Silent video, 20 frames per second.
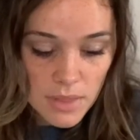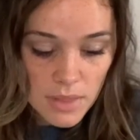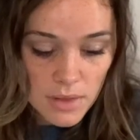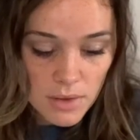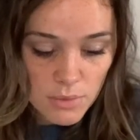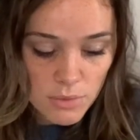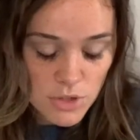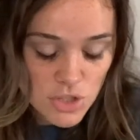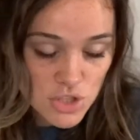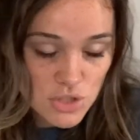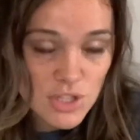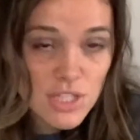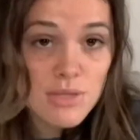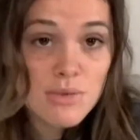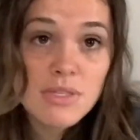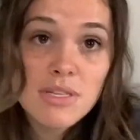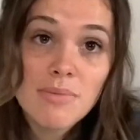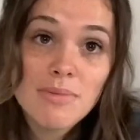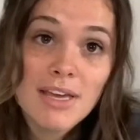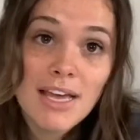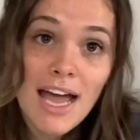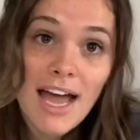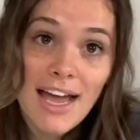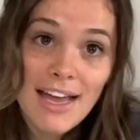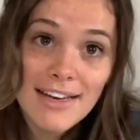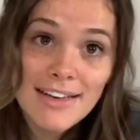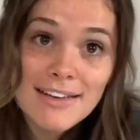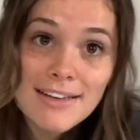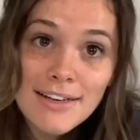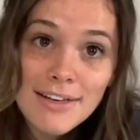Which this was something
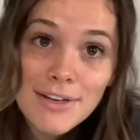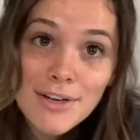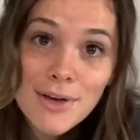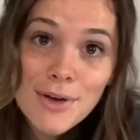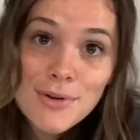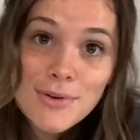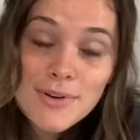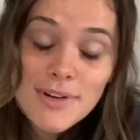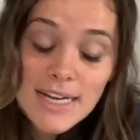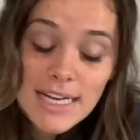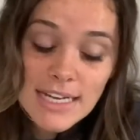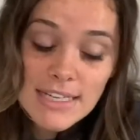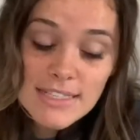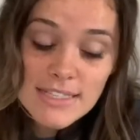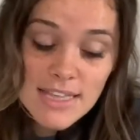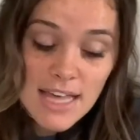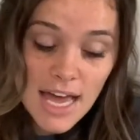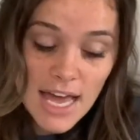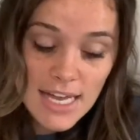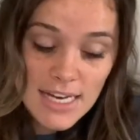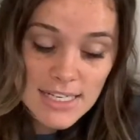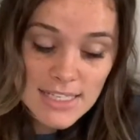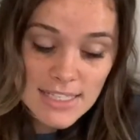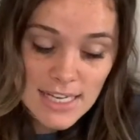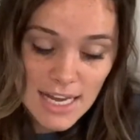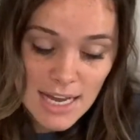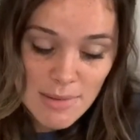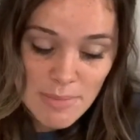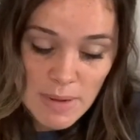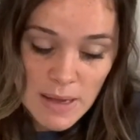I didn't know, is that
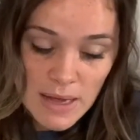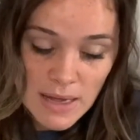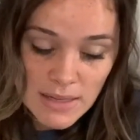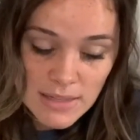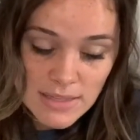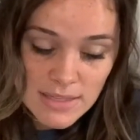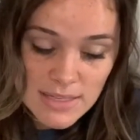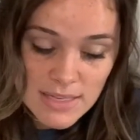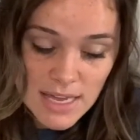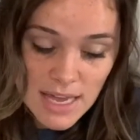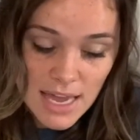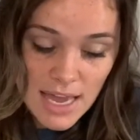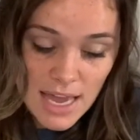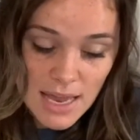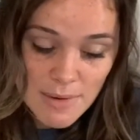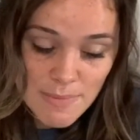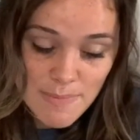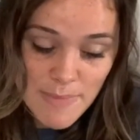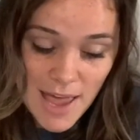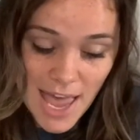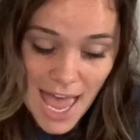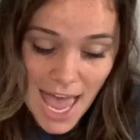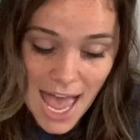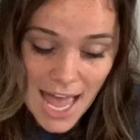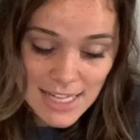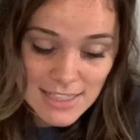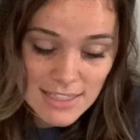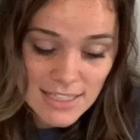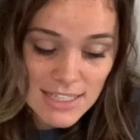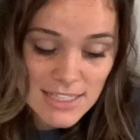tampons and
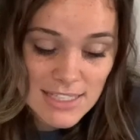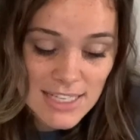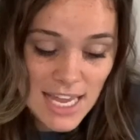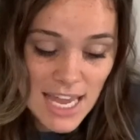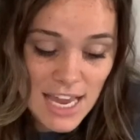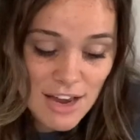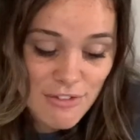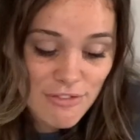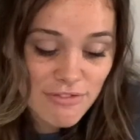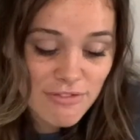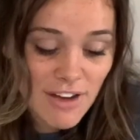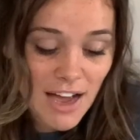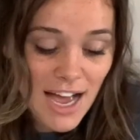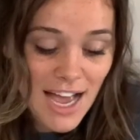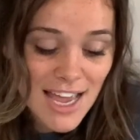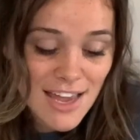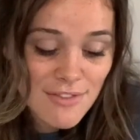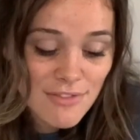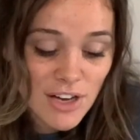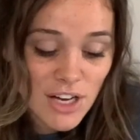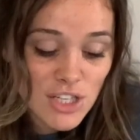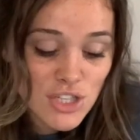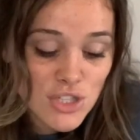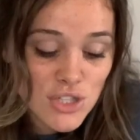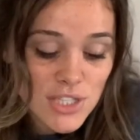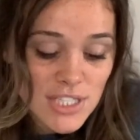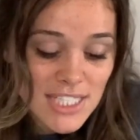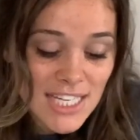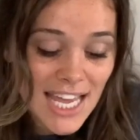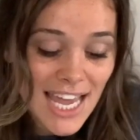pads can take
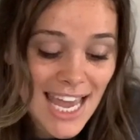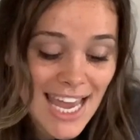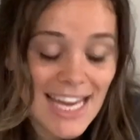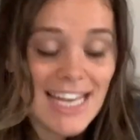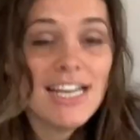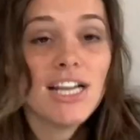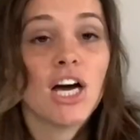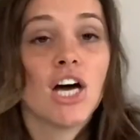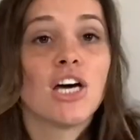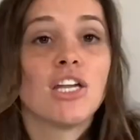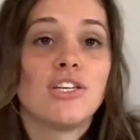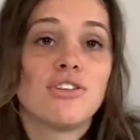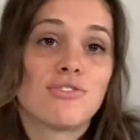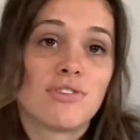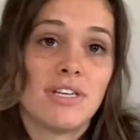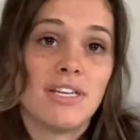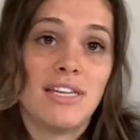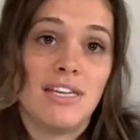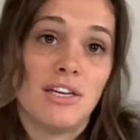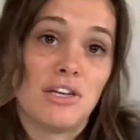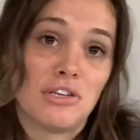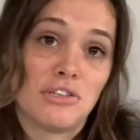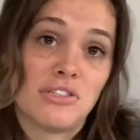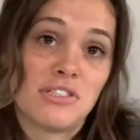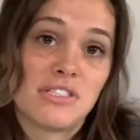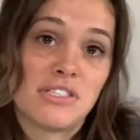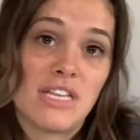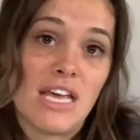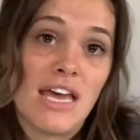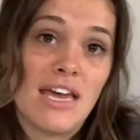500 to 800
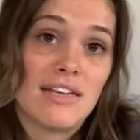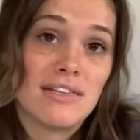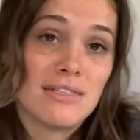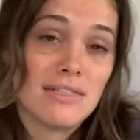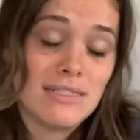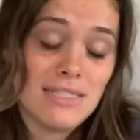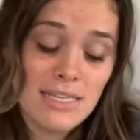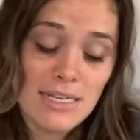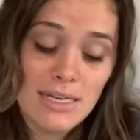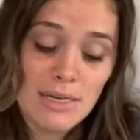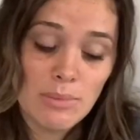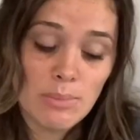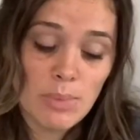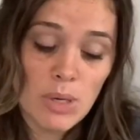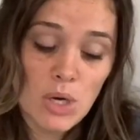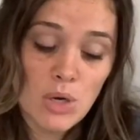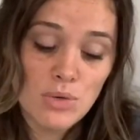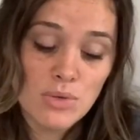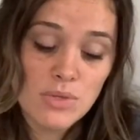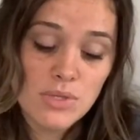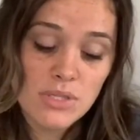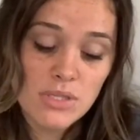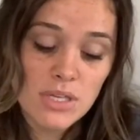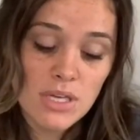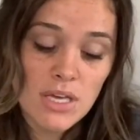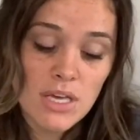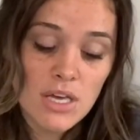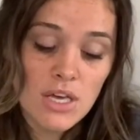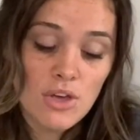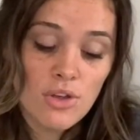years to decompose.
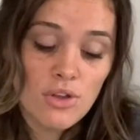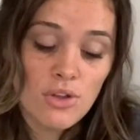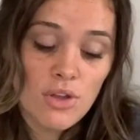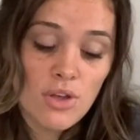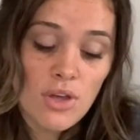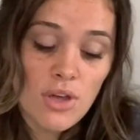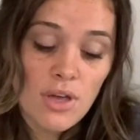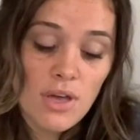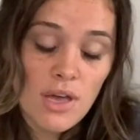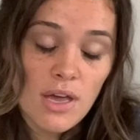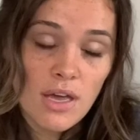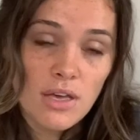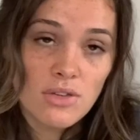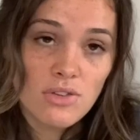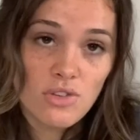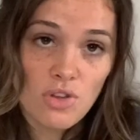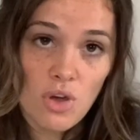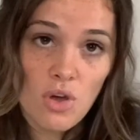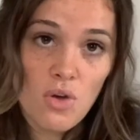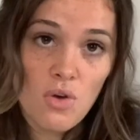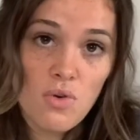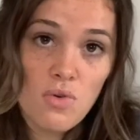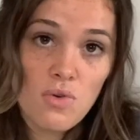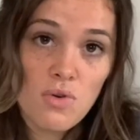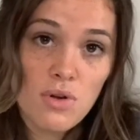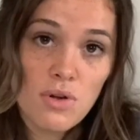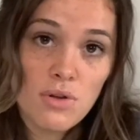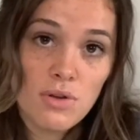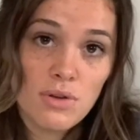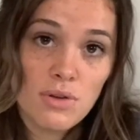
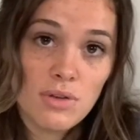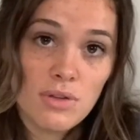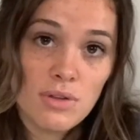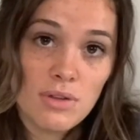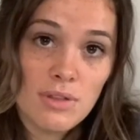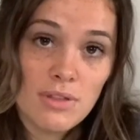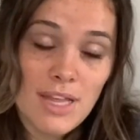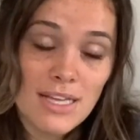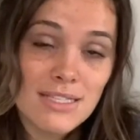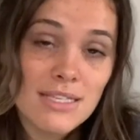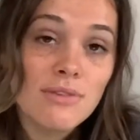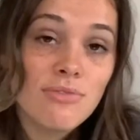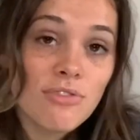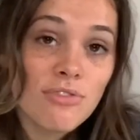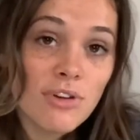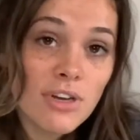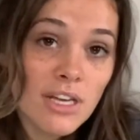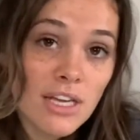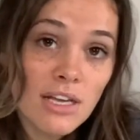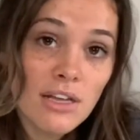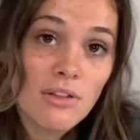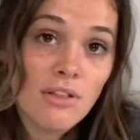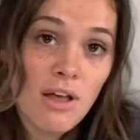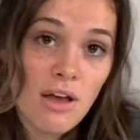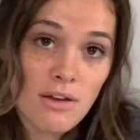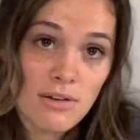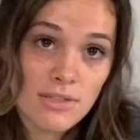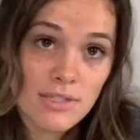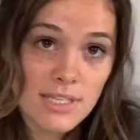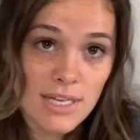So that's a freaking
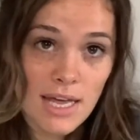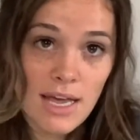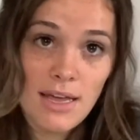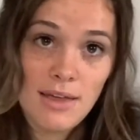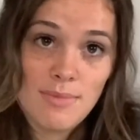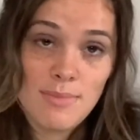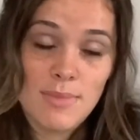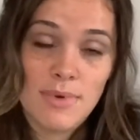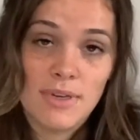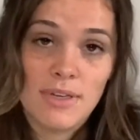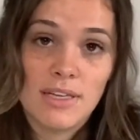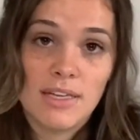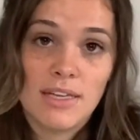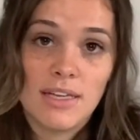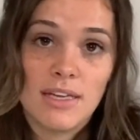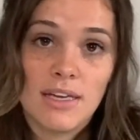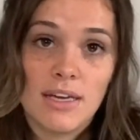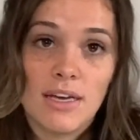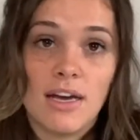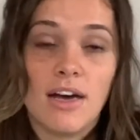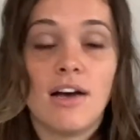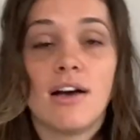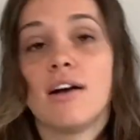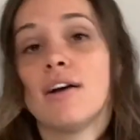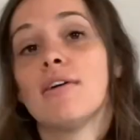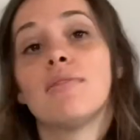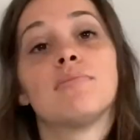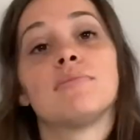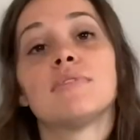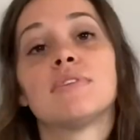long
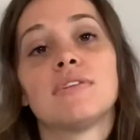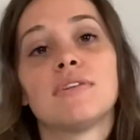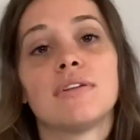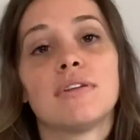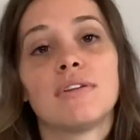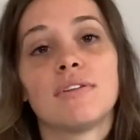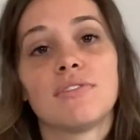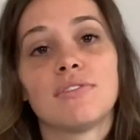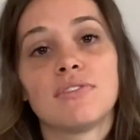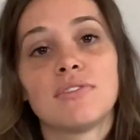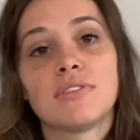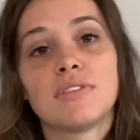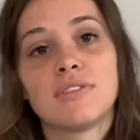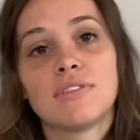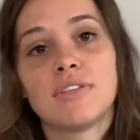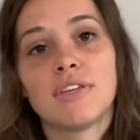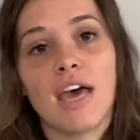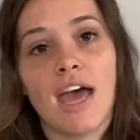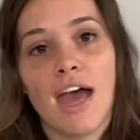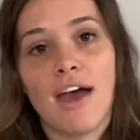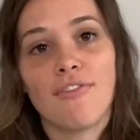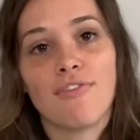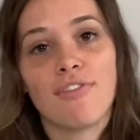time to have